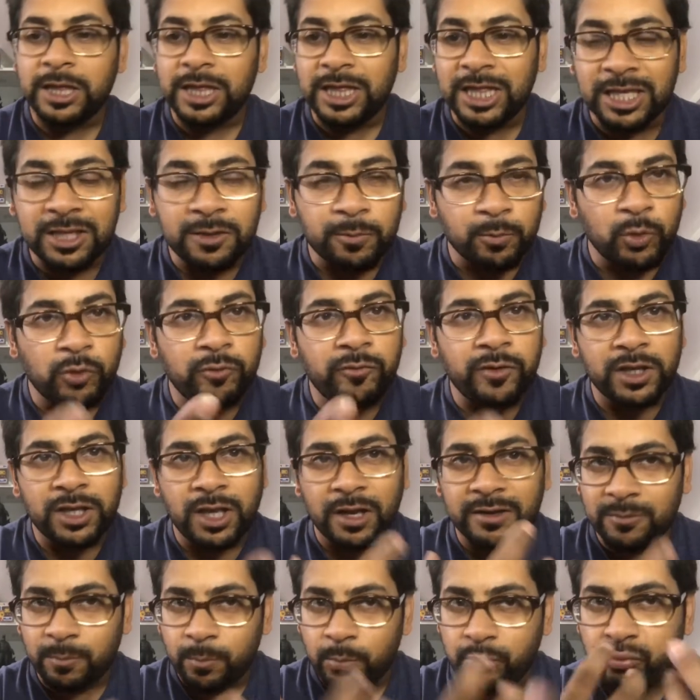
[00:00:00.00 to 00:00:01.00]
This movie
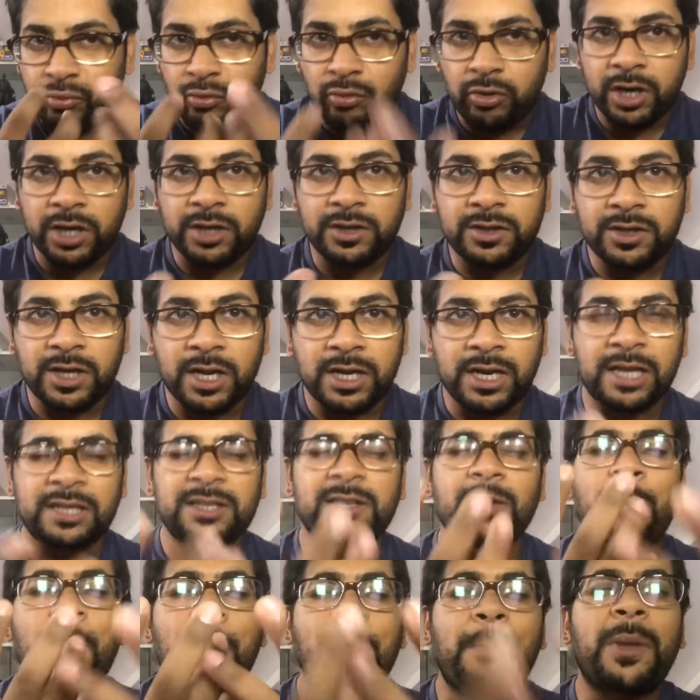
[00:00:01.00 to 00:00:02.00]
doesn't preach, and that's
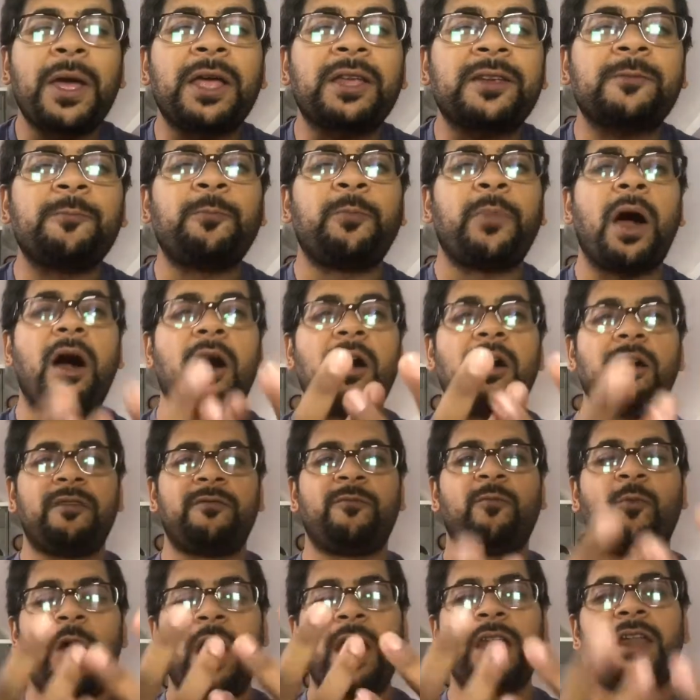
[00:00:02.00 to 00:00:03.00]
the best part
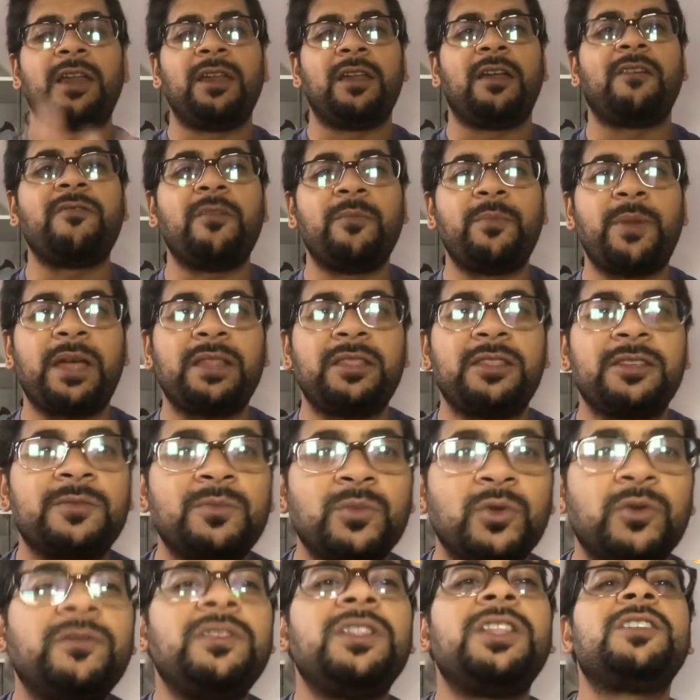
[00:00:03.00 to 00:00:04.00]
of what I love about this
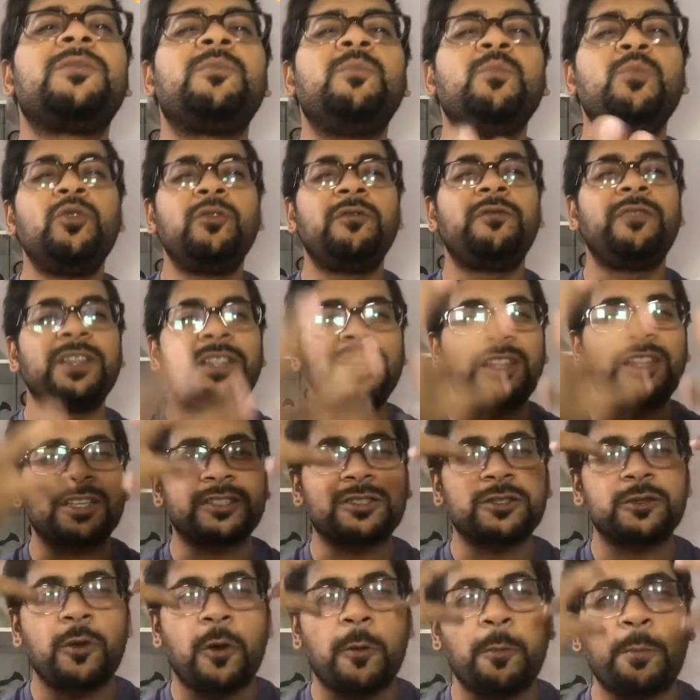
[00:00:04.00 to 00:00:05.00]
movie. This movie
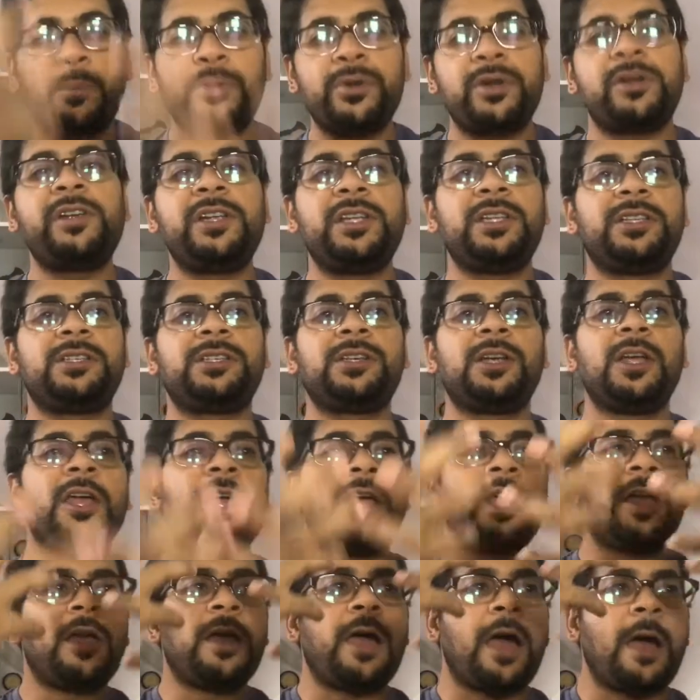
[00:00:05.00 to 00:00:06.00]
does not preach
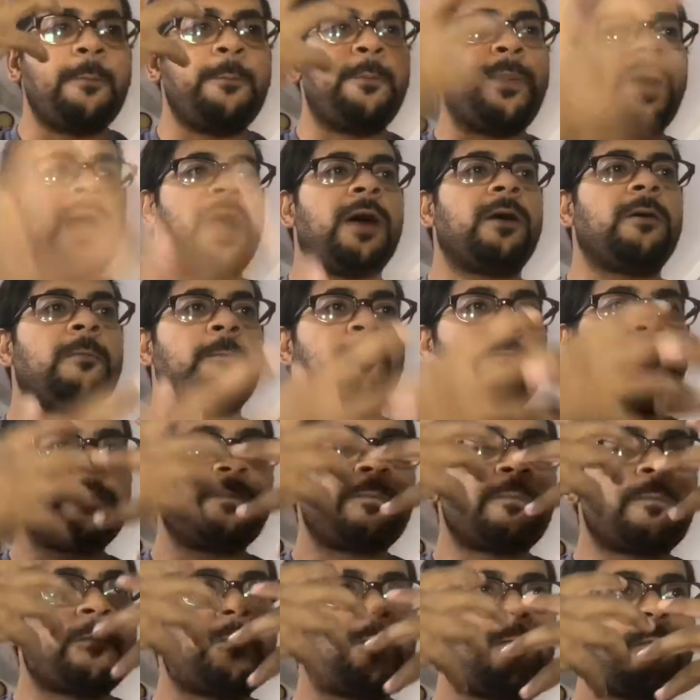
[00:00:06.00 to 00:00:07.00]
about,
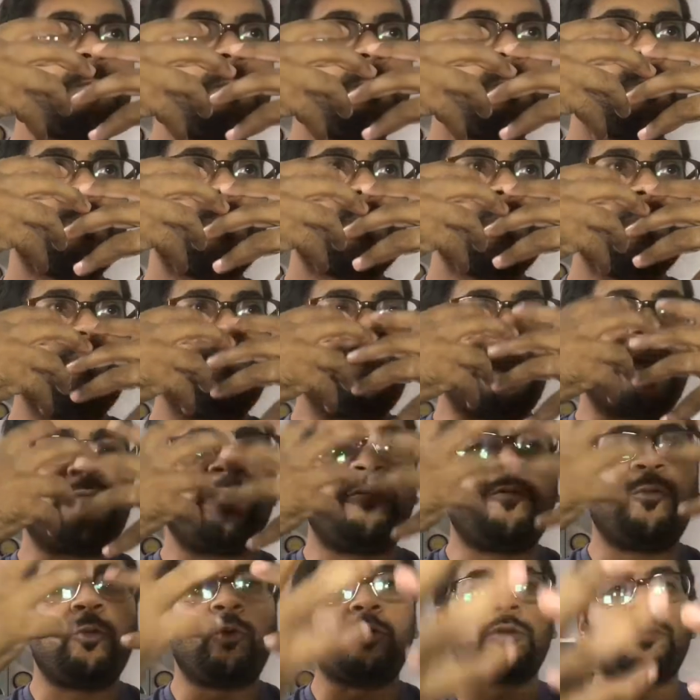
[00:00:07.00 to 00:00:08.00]
like,
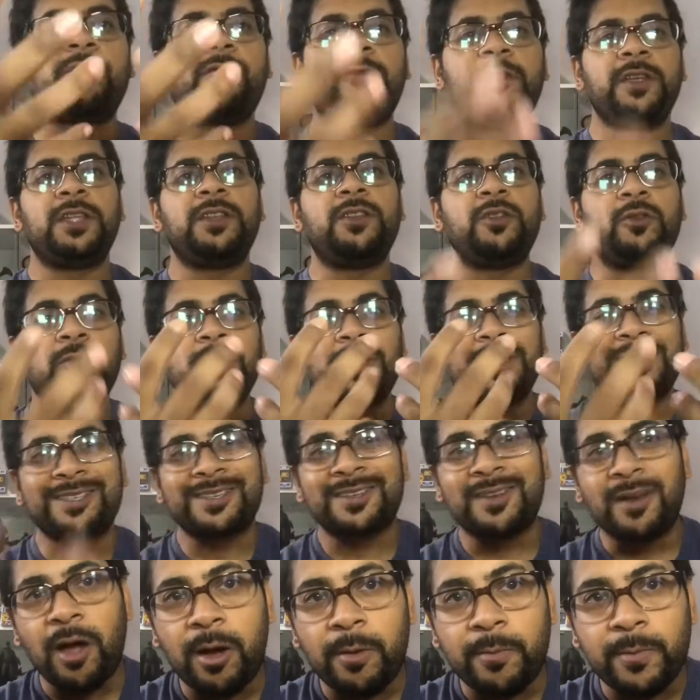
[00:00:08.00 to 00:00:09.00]
force feed you
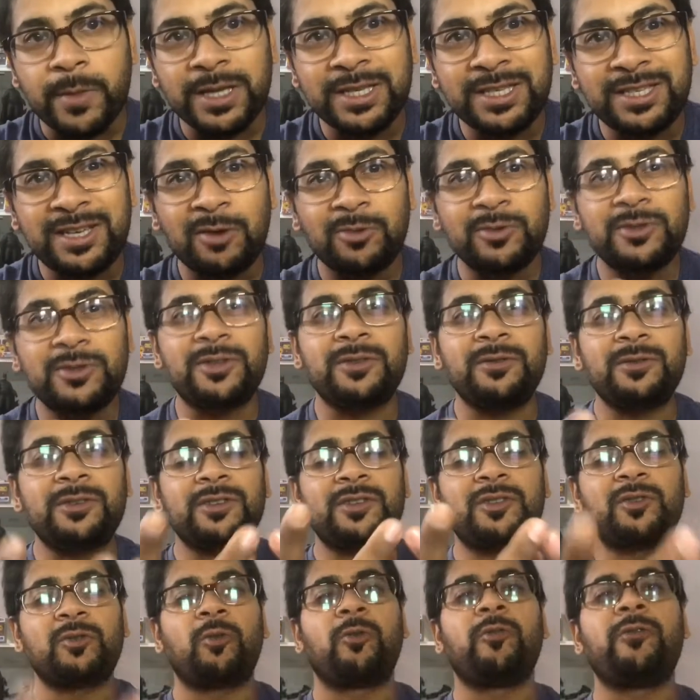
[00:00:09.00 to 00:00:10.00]
Islam. It tells you a
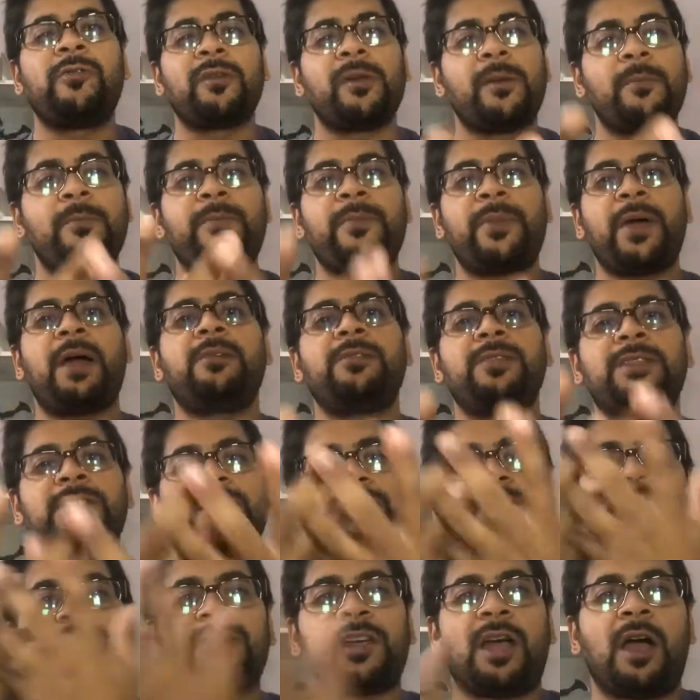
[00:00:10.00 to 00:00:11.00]
story about
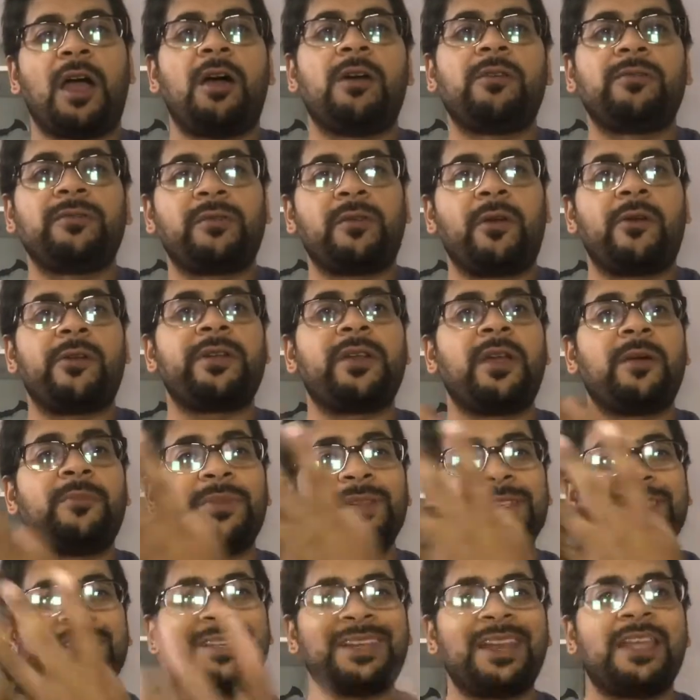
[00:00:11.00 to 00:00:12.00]
this child growing
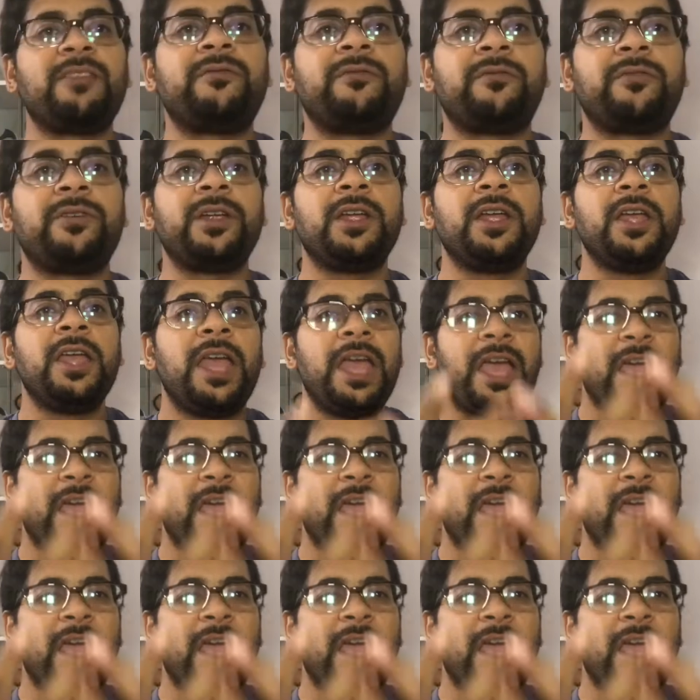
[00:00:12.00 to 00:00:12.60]
up in slavery